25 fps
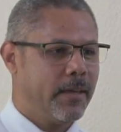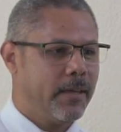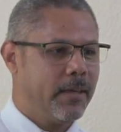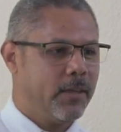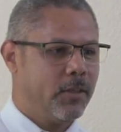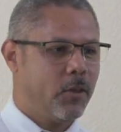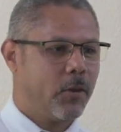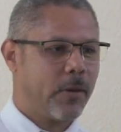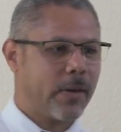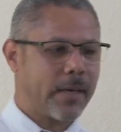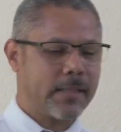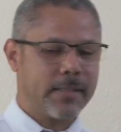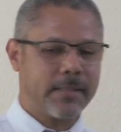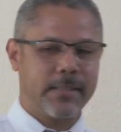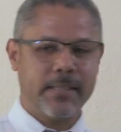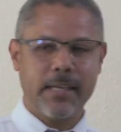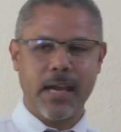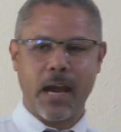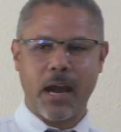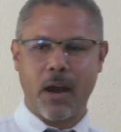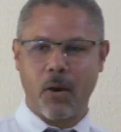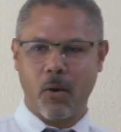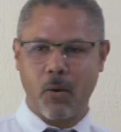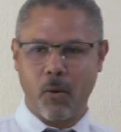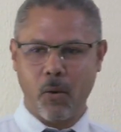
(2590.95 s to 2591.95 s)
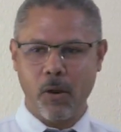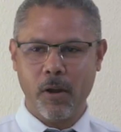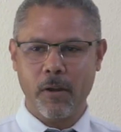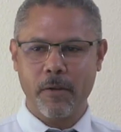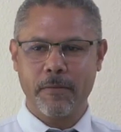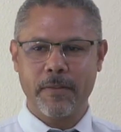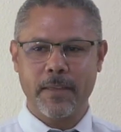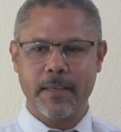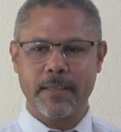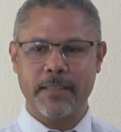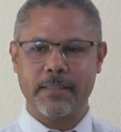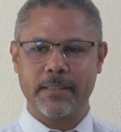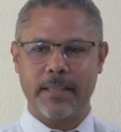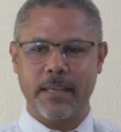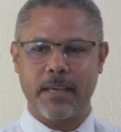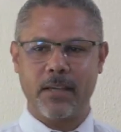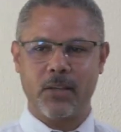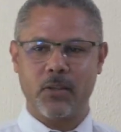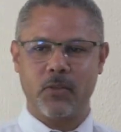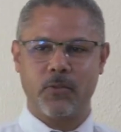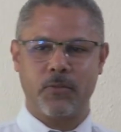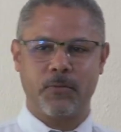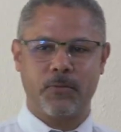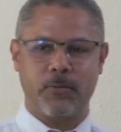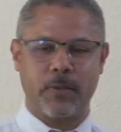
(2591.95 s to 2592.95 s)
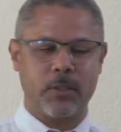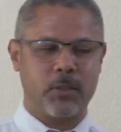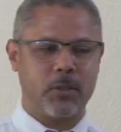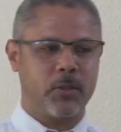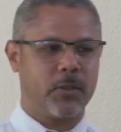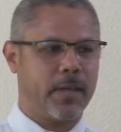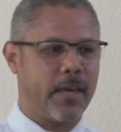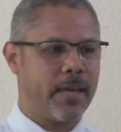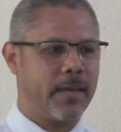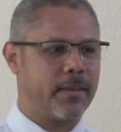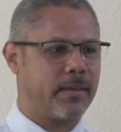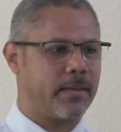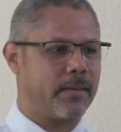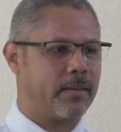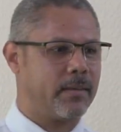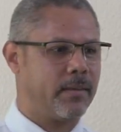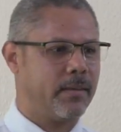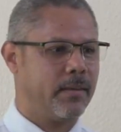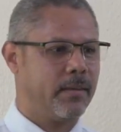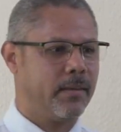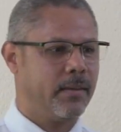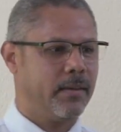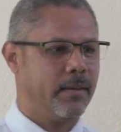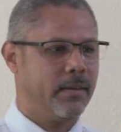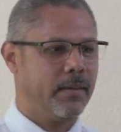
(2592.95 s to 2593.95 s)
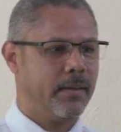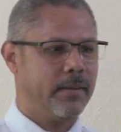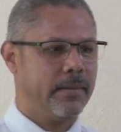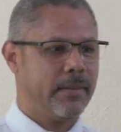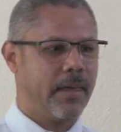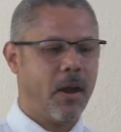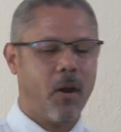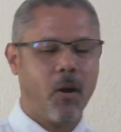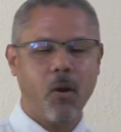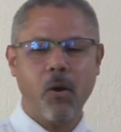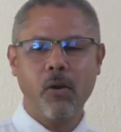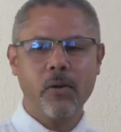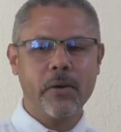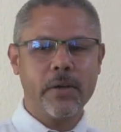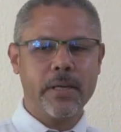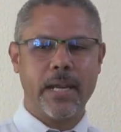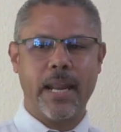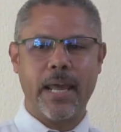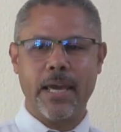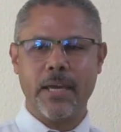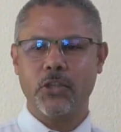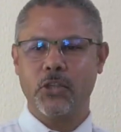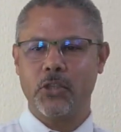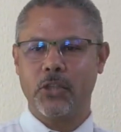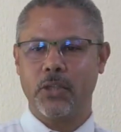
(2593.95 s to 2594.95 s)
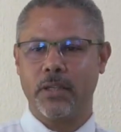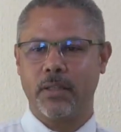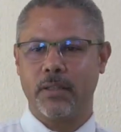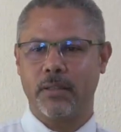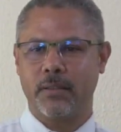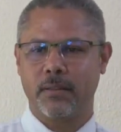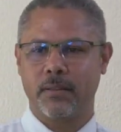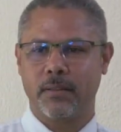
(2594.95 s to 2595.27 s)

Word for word: You can see how all of these things fit together. They're all relational.